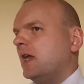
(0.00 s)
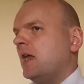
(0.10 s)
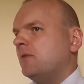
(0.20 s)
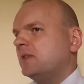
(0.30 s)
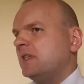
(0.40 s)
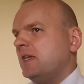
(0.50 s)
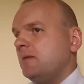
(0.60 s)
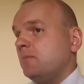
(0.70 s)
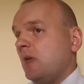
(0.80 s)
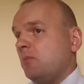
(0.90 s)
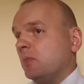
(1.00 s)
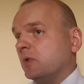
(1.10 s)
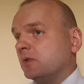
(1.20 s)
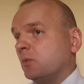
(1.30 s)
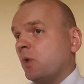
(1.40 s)
if team
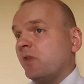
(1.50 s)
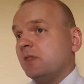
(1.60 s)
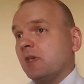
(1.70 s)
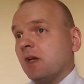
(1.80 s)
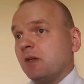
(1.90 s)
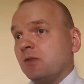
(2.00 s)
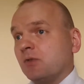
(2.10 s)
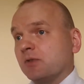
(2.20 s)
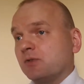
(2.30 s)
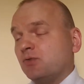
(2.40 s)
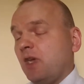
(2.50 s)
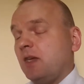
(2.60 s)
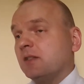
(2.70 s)
members were entirely cross-trained